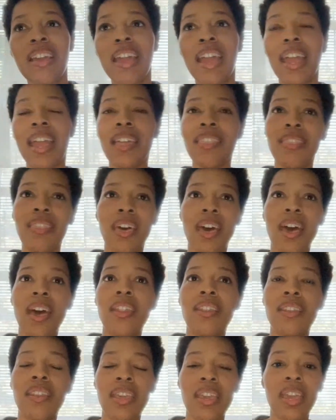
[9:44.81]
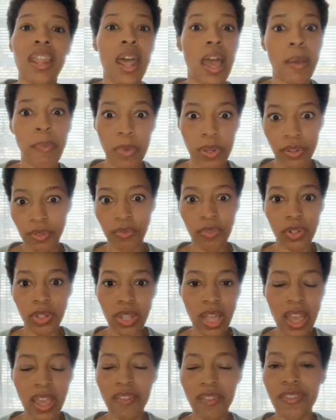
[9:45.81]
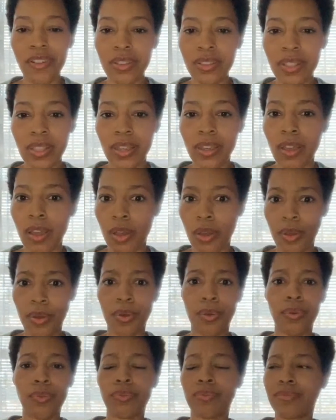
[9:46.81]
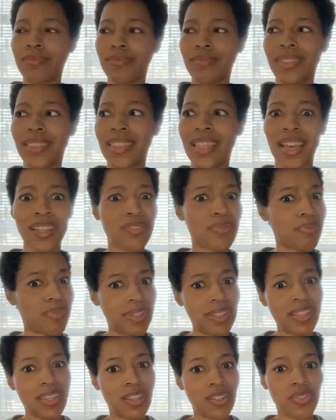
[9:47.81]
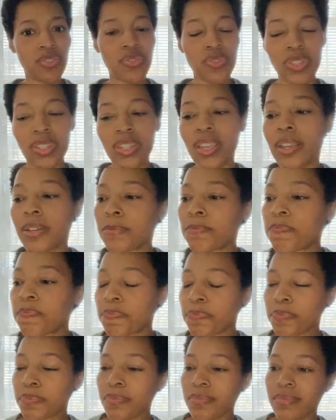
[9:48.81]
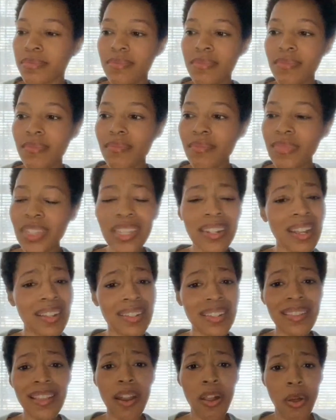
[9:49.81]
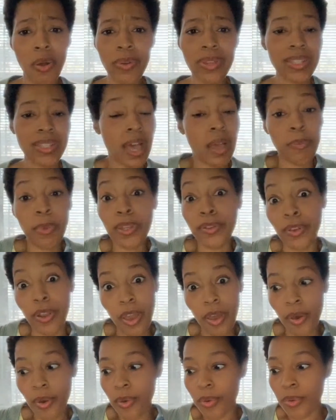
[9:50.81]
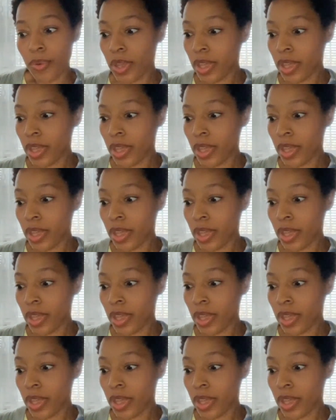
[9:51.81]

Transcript: And then it happened in real life and I was like, oh, that's really interesting. Now, does that always happen? No.